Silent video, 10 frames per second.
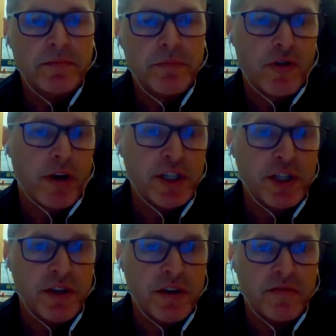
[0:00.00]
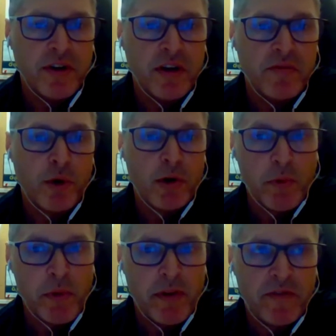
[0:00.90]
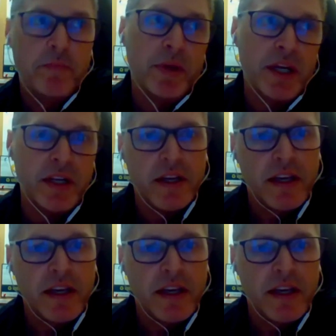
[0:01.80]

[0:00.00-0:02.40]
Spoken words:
progression of where we went from Beatty to